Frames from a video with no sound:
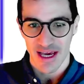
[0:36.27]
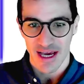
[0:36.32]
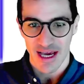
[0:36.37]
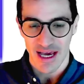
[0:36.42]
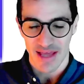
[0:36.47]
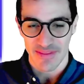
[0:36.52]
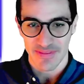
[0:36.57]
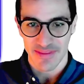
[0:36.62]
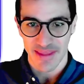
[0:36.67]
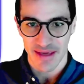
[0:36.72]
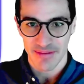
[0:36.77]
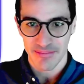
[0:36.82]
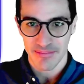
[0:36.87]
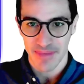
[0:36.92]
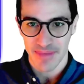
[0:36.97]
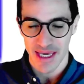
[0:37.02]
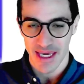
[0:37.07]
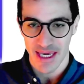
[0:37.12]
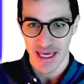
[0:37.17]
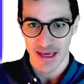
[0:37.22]
and
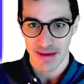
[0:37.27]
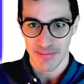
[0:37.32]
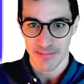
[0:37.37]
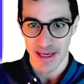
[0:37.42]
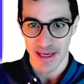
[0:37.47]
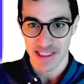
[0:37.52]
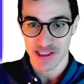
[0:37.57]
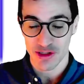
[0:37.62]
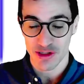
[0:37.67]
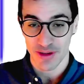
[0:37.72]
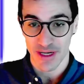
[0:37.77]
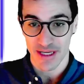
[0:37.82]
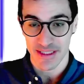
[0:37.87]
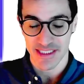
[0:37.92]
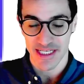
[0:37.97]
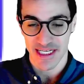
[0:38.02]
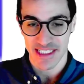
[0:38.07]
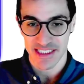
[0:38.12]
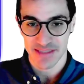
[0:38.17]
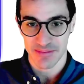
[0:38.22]
then uh, make some
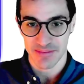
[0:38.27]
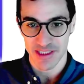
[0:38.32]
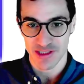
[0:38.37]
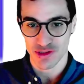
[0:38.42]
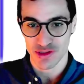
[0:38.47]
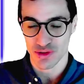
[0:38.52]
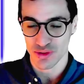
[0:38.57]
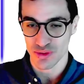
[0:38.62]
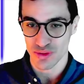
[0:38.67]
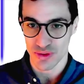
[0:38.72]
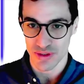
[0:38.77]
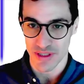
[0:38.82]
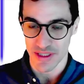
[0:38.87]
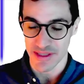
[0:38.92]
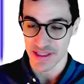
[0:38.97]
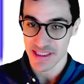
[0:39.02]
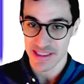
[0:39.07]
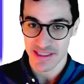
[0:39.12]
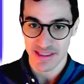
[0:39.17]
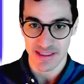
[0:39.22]
adjustment to the
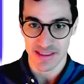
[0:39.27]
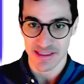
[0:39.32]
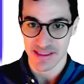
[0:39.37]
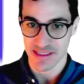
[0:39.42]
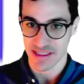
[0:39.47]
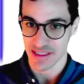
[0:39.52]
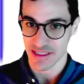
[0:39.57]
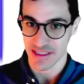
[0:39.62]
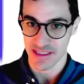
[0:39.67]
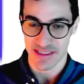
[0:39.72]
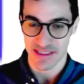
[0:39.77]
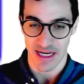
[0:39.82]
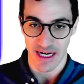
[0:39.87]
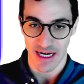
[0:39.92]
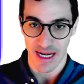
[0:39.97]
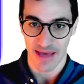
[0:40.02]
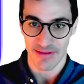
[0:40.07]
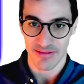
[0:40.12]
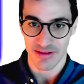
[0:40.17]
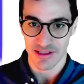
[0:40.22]
distances
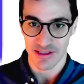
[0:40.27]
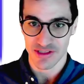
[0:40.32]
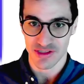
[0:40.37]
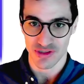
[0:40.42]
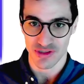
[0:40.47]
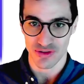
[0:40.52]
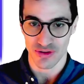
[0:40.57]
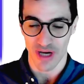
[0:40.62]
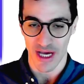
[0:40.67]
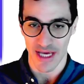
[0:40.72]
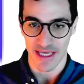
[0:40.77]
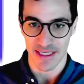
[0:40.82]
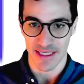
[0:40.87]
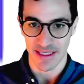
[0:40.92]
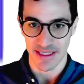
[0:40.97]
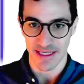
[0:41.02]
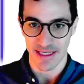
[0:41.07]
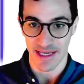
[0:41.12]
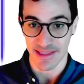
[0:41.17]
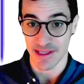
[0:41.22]
and levels so
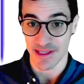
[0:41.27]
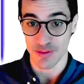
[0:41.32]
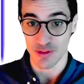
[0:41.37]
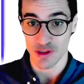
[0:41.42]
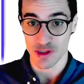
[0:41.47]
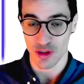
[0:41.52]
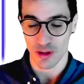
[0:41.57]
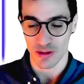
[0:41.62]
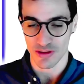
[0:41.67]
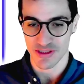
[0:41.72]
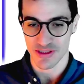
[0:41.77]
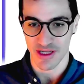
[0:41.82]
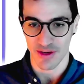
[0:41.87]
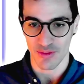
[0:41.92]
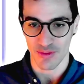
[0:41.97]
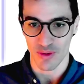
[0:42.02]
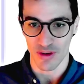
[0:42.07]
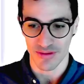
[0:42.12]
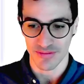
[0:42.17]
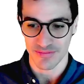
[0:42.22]
I get the results I
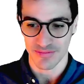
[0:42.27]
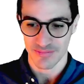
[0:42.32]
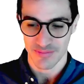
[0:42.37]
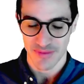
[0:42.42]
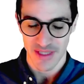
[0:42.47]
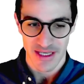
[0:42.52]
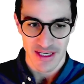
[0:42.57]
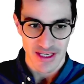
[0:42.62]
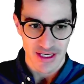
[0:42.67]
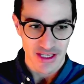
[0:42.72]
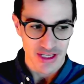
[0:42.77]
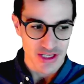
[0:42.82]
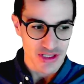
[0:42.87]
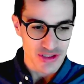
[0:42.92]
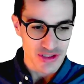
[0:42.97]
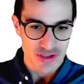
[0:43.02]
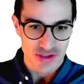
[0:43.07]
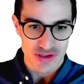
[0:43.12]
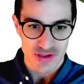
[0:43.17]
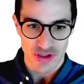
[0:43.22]
want.
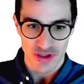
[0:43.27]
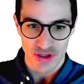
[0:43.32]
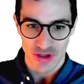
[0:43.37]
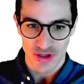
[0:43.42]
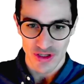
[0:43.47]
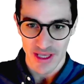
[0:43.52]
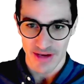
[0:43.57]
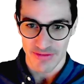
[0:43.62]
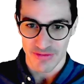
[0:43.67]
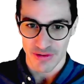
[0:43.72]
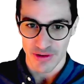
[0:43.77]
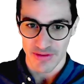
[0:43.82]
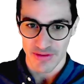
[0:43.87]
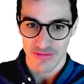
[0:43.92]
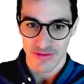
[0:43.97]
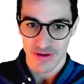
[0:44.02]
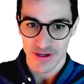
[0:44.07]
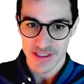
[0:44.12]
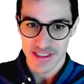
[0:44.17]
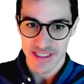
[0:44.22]
So yeah, for the
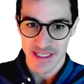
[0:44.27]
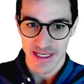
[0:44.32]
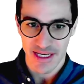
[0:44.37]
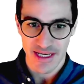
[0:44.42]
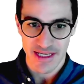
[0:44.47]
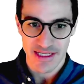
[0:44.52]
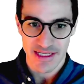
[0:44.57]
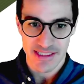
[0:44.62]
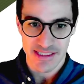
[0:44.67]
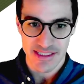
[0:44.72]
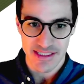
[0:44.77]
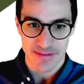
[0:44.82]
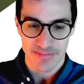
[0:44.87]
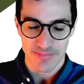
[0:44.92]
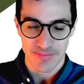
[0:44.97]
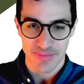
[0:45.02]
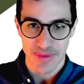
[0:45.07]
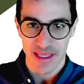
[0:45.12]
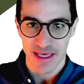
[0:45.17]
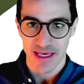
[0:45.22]
first case,
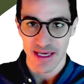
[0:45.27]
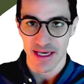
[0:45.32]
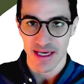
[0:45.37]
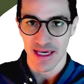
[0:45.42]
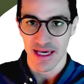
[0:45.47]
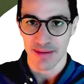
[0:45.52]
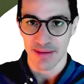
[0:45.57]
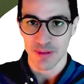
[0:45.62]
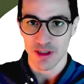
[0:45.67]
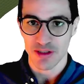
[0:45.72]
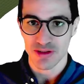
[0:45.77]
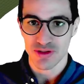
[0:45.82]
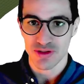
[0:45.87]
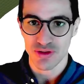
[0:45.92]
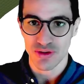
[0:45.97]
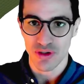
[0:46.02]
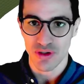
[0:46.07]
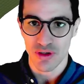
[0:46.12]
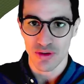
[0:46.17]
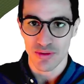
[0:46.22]
uh, I'm going
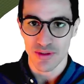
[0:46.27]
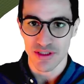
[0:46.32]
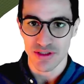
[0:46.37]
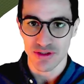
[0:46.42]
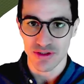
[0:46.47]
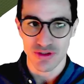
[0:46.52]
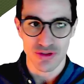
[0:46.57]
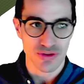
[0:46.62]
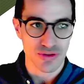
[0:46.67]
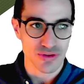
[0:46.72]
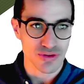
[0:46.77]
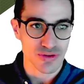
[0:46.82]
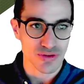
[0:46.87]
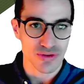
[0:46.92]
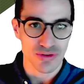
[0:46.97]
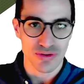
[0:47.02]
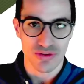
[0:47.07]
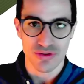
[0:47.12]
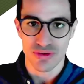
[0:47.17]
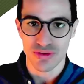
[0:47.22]
to go
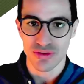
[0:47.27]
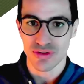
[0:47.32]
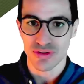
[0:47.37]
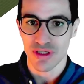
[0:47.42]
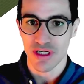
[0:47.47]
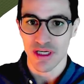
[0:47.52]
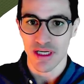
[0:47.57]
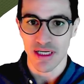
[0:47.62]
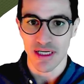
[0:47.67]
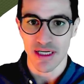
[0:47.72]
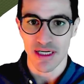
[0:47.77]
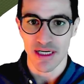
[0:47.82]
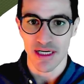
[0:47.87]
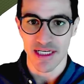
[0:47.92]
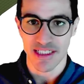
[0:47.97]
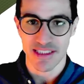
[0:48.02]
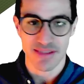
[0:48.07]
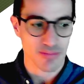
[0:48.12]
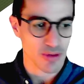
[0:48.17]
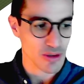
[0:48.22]
into
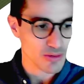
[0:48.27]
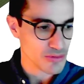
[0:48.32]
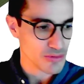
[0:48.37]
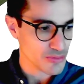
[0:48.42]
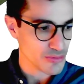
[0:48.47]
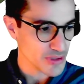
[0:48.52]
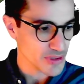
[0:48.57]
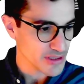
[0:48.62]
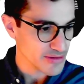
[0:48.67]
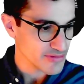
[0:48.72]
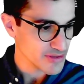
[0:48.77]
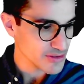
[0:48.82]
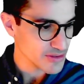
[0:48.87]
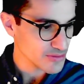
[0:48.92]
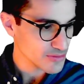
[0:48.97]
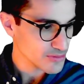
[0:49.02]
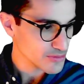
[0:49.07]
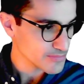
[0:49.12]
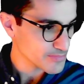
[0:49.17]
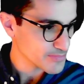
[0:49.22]
uh, explode three D
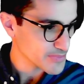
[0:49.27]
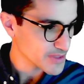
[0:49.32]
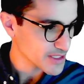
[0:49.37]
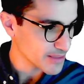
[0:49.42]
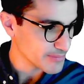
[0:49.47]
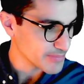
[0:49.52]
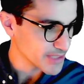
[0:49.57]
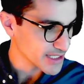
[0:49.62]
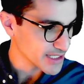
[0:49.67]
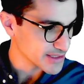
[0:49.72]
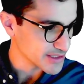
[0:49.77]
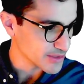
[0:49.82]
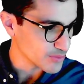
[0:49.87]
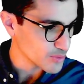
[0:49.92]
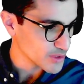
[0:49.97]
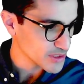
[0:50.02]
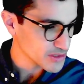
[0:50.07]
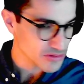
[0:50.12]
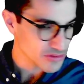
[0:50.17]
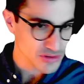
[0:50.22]
view. Let me get the
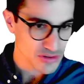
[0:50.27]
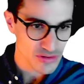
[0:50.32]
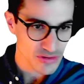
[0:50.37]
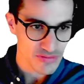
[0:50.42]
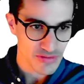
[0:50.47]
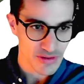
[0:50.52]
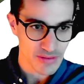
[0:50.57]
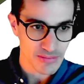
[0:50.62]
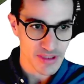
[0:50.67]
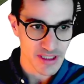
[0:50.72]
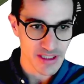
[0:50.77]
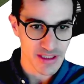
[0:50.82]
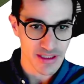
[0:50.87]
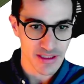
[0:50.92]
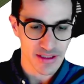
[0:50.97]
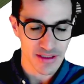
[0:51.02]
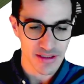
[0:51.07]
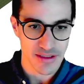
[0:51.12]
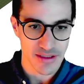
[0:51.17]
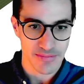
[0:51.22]
window from
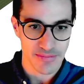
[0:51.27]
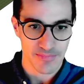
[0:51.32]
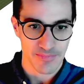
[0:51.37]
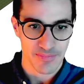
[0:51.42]
here.